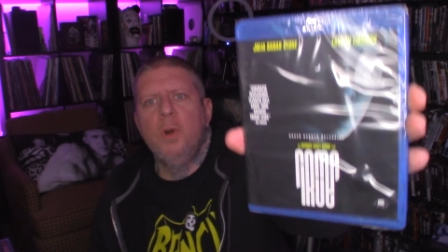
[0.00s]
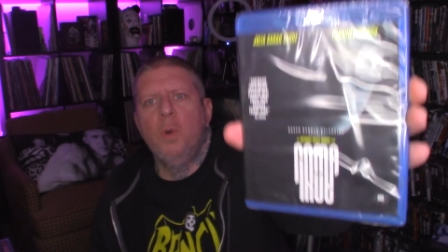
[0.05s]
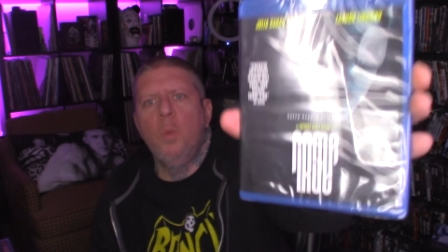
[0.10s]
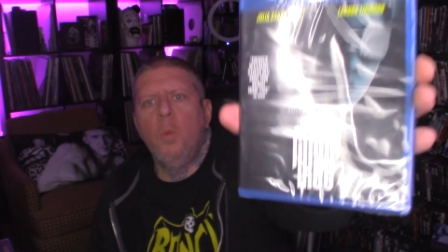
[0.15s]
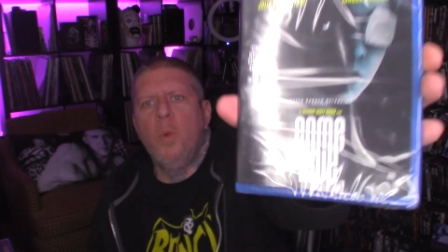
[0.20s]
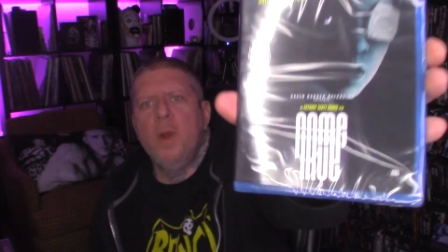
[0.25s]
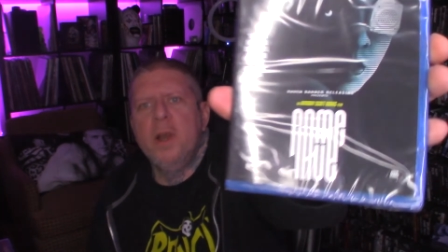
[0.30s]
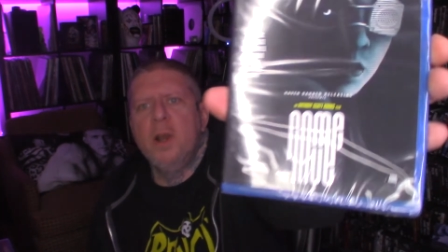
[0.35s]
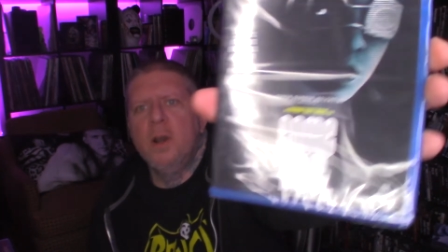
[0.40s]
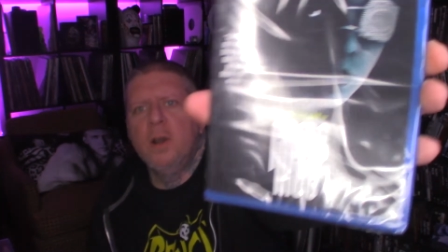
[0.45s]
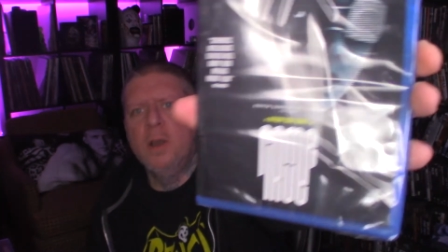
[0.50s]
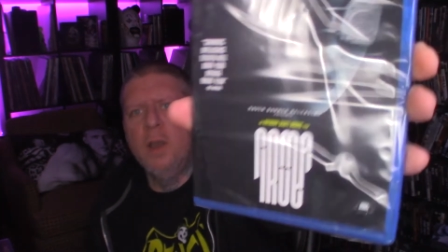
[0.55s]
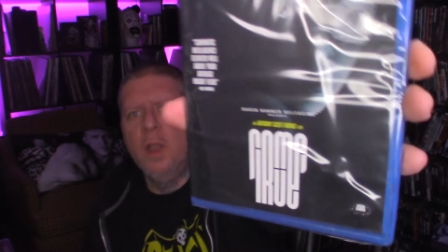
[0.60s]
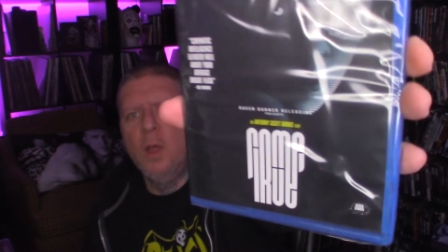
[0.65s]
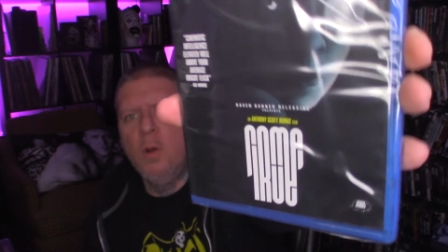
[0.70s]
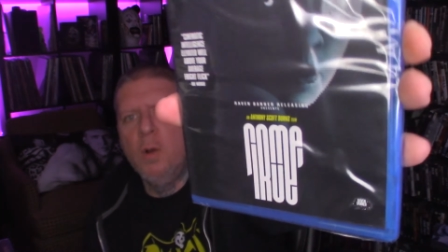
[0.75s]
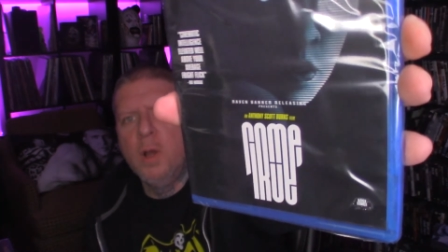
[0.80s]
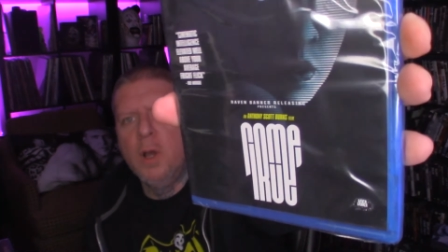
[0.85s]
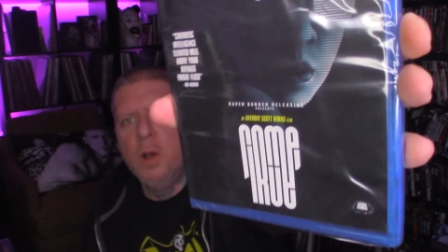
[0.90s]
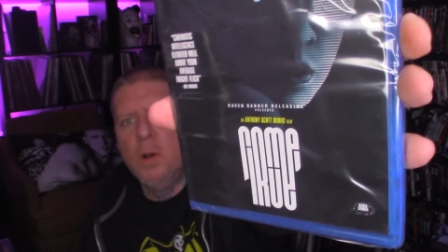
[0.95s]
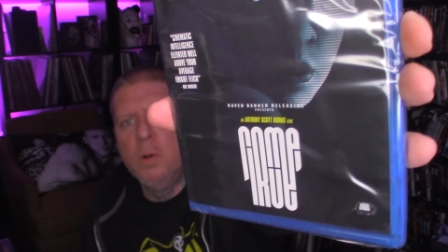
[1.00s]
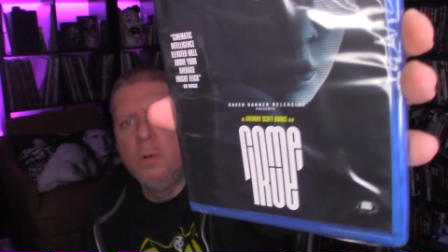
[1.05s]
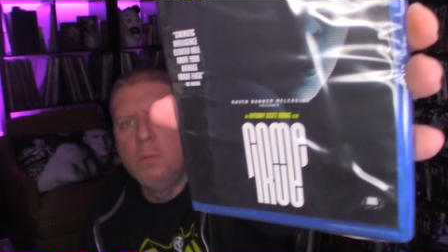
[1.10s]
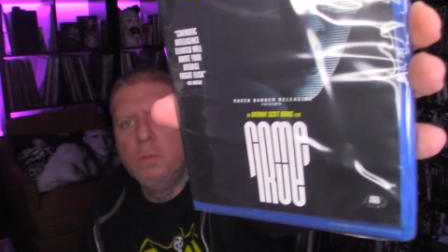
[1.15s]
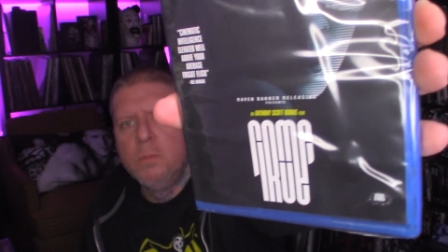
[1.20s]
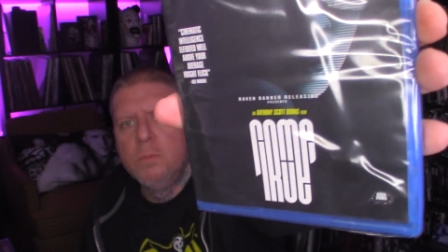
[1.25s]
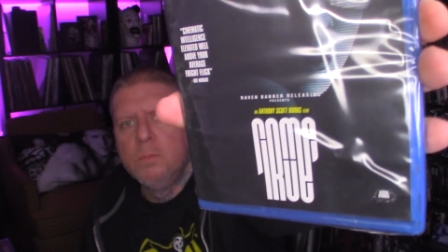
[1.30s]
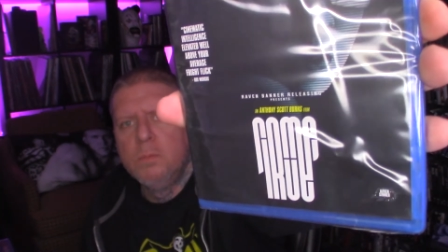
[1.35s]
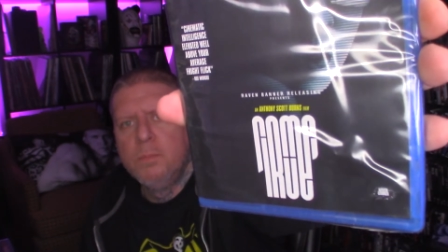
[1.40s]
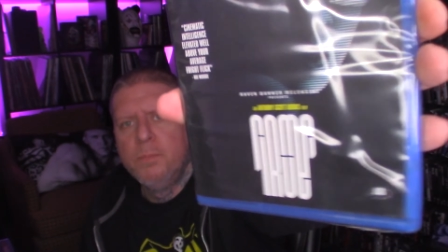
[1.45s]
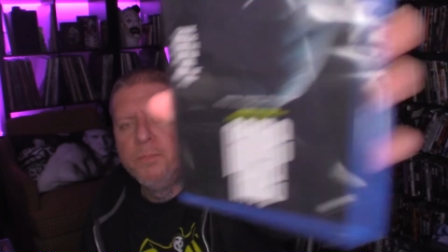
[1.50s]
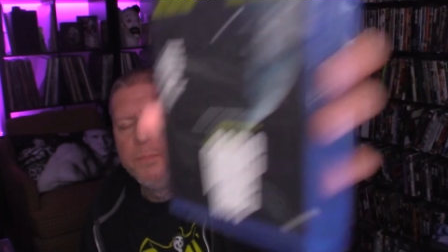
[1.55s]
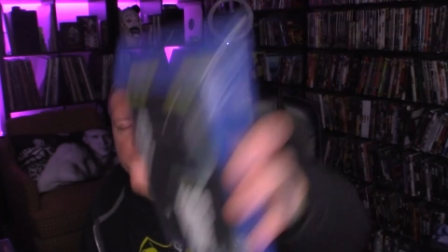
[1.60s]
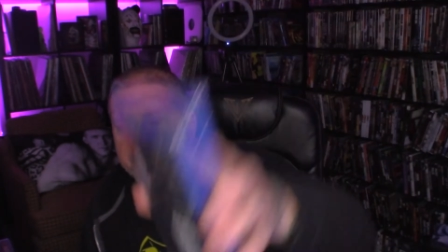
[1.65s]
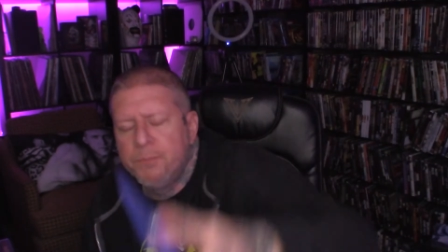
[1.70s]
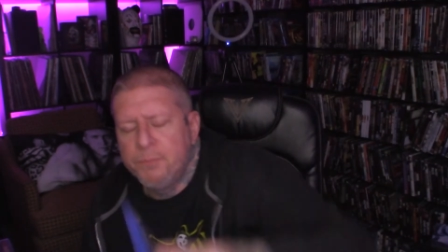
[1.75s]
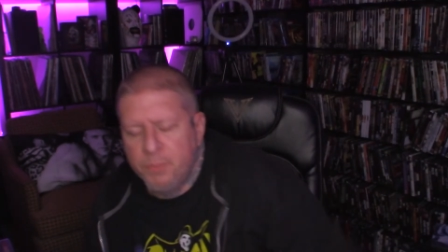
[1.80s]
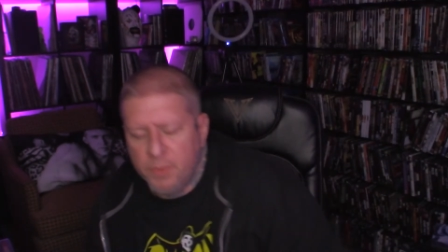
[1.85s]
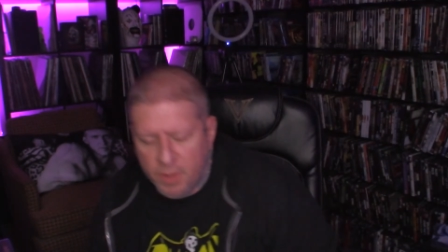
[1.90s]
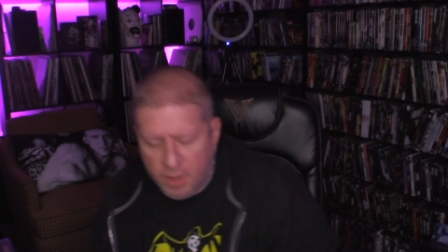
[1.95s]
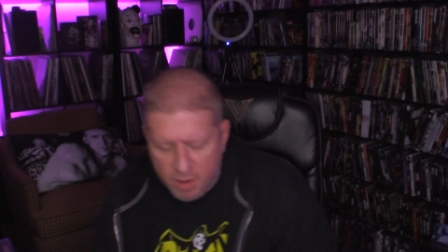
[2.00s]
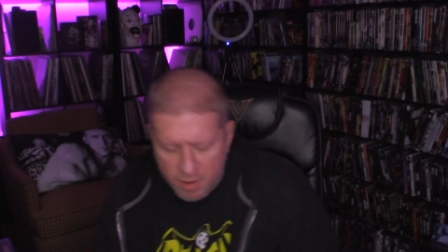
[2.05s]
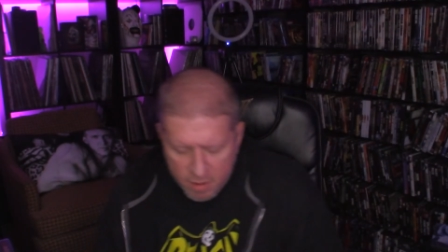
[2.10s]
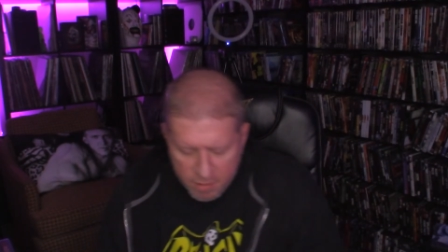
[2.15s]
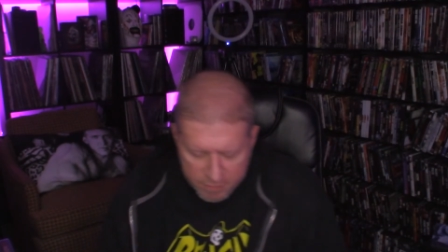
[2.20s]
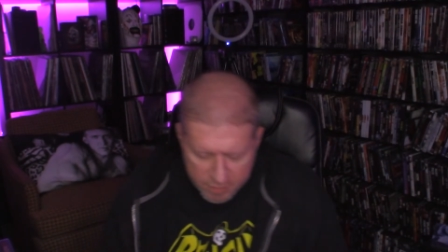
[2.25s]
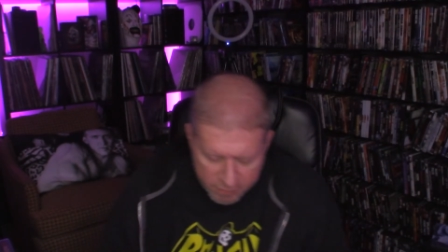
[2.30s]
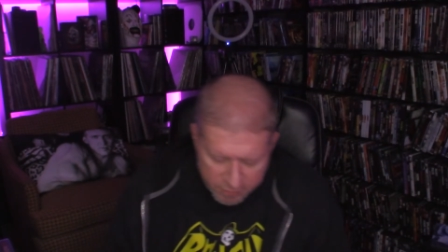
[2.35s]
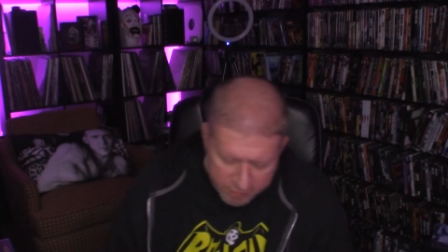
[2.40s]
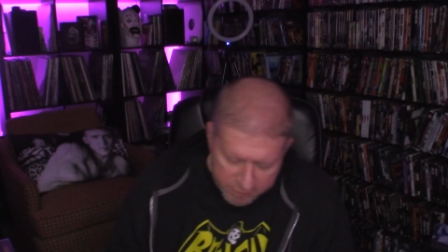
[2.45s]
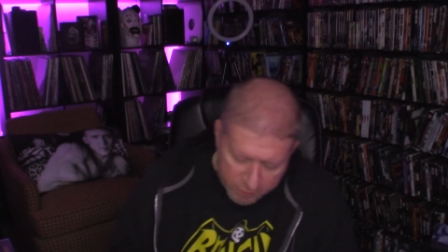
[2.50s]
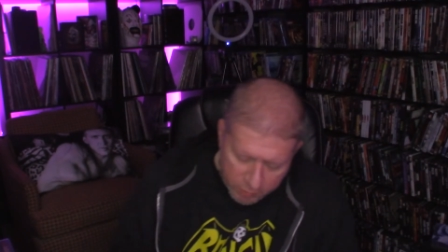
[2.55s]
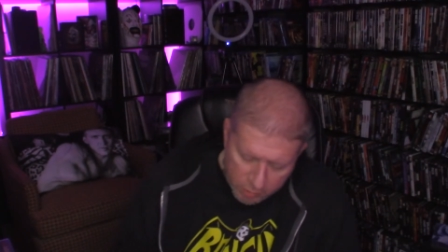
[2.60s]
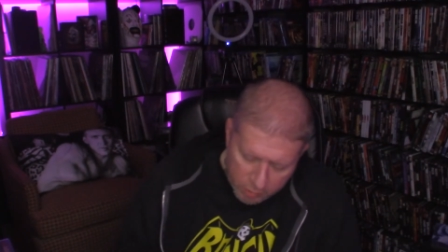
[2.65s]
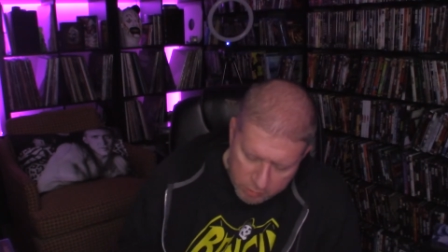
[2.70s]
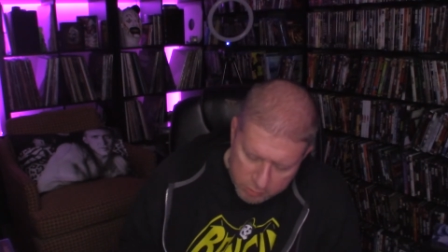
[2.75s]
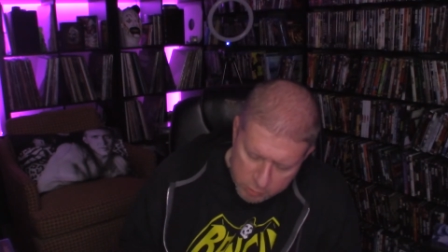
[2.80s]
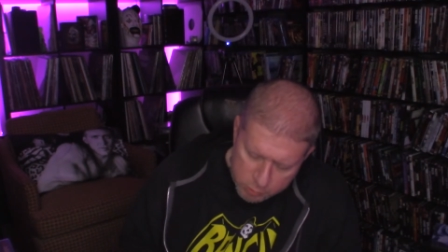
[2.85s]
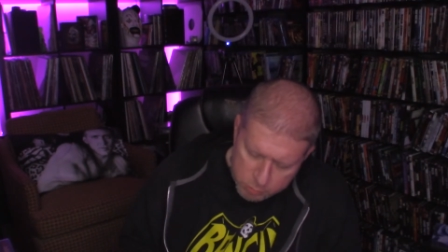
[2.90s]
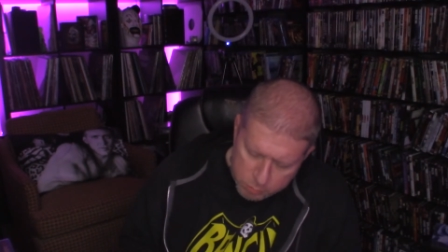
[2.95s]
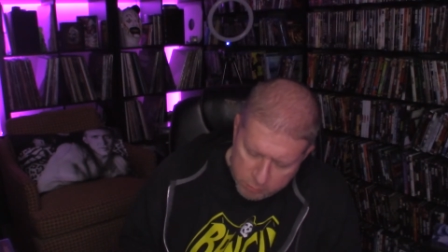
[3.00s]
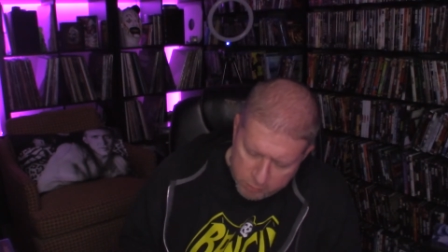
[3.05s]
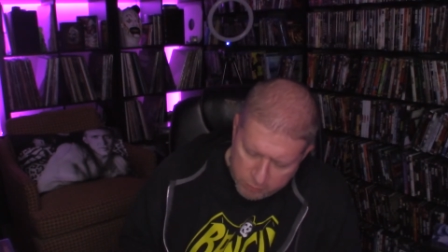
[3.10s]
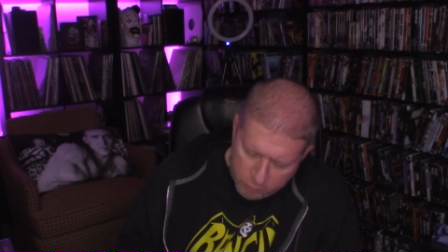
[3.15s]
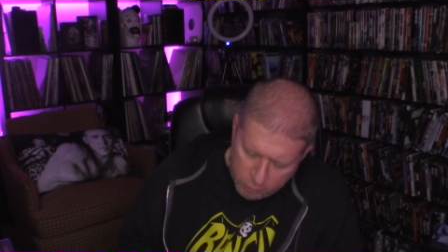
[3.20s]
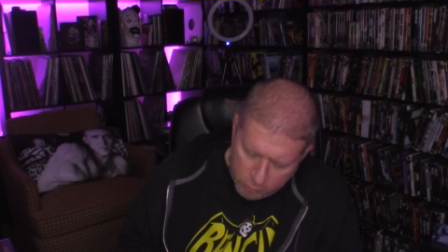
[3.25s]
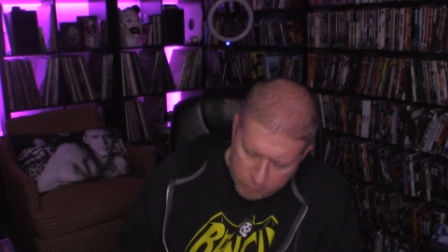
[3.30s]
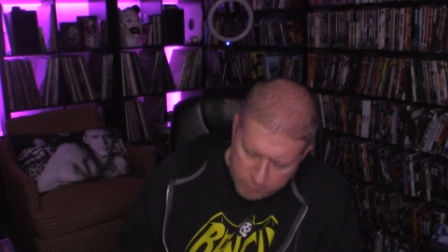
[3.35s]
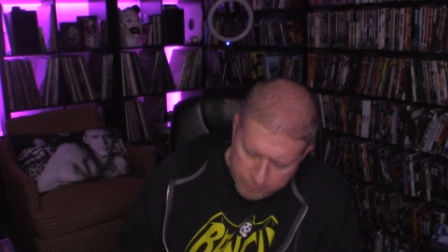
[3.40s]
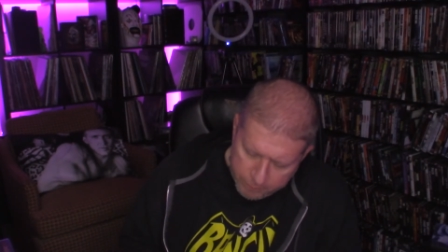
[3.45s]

weird logo. Never even heard of this one before.